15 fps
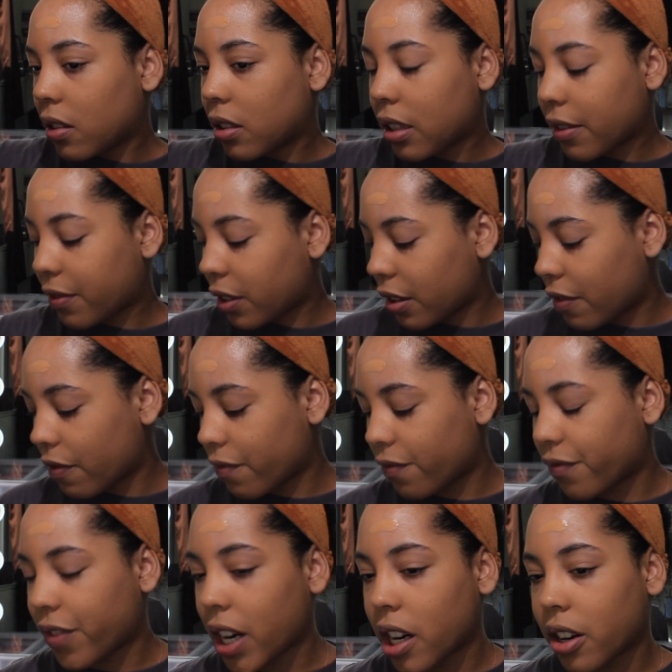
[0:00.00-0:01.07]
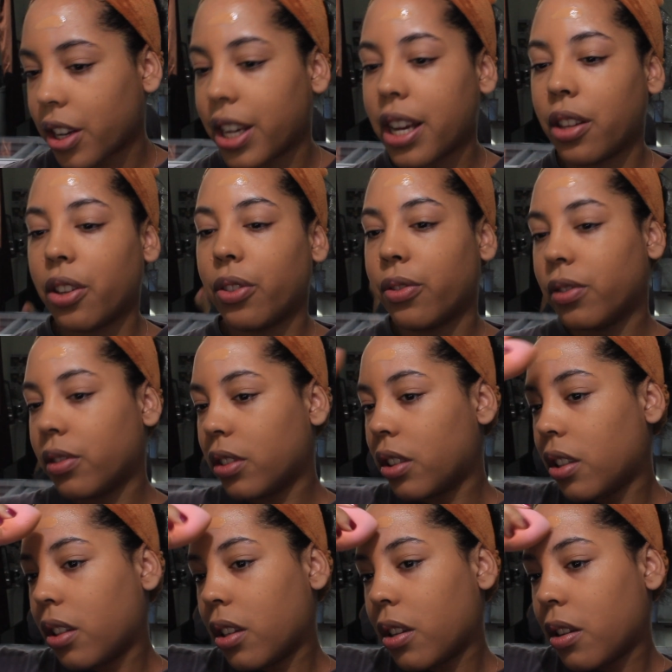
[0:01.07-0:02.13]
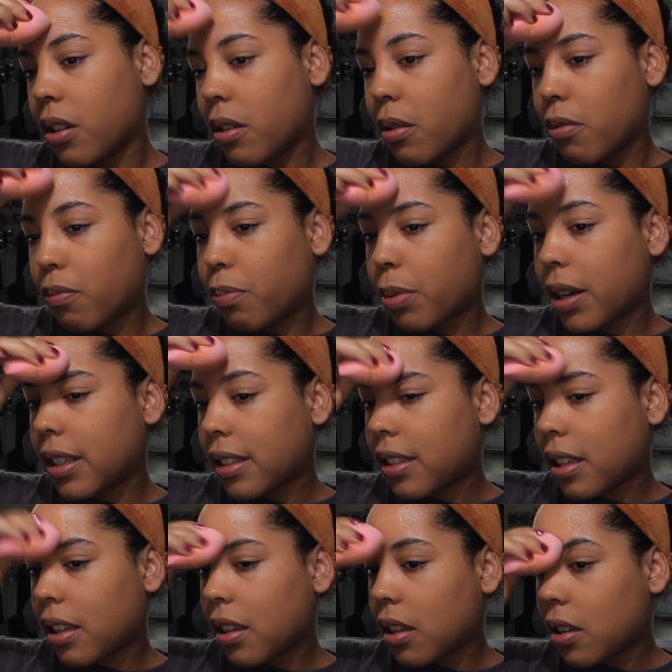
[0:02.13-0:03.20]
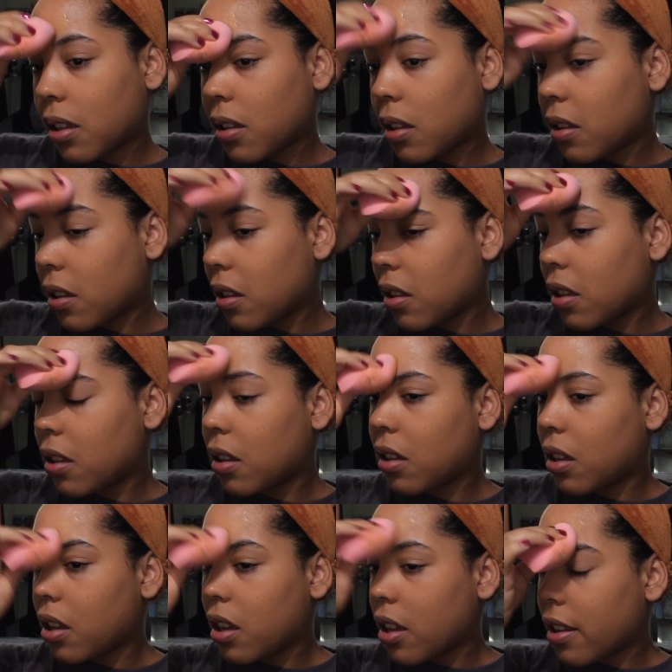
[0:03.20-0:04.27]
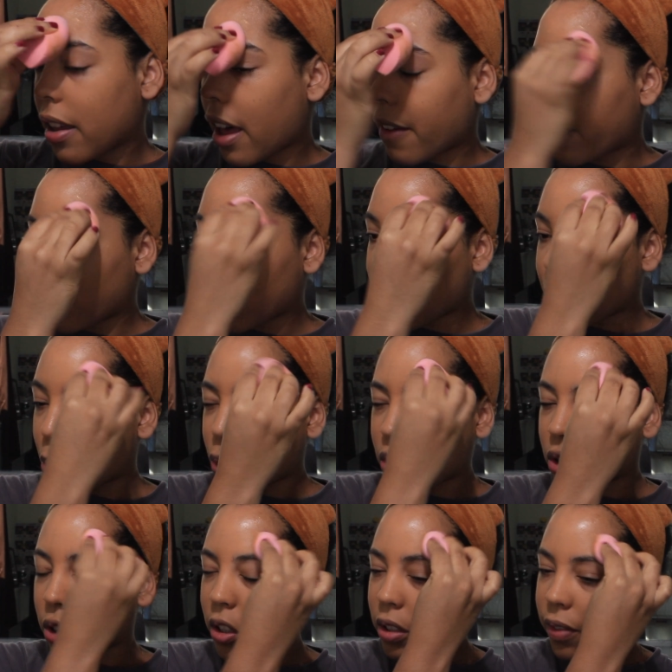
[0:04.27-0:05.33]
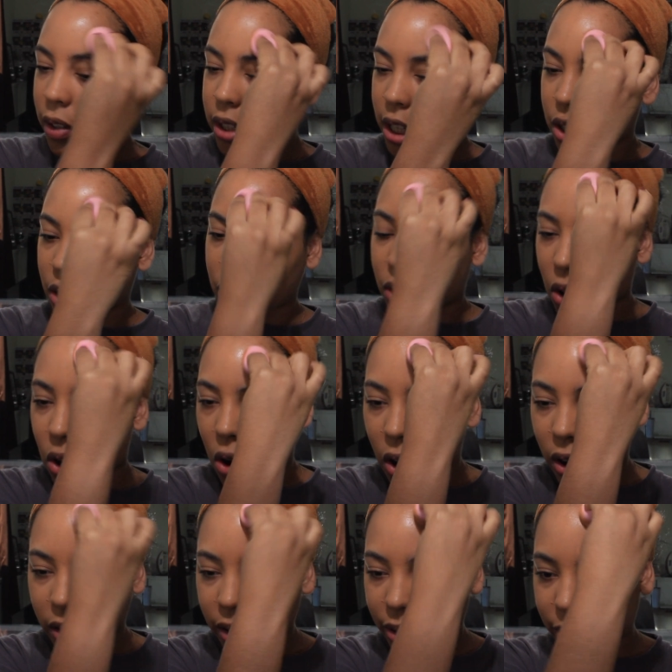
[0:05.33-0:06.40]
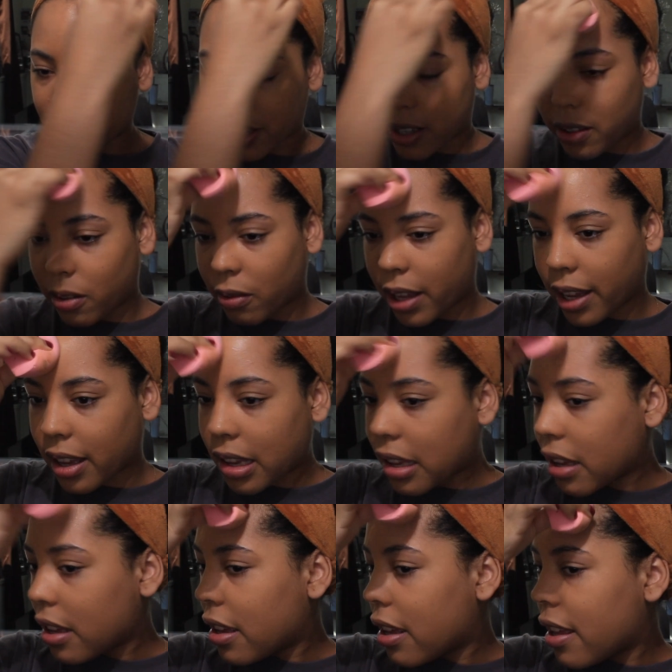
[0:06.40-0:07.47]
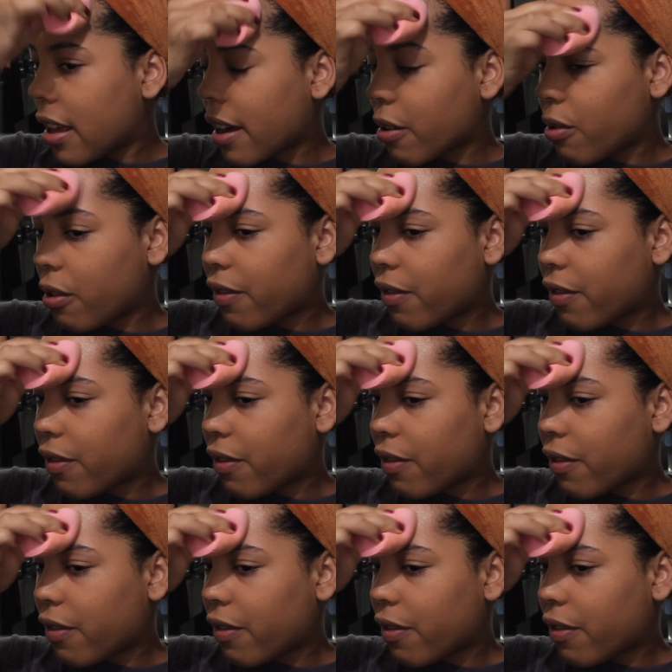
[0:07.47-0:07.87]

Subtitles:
Definitely very yellow. But I feel like most Nars foundations are a little yellow. Like, I don't know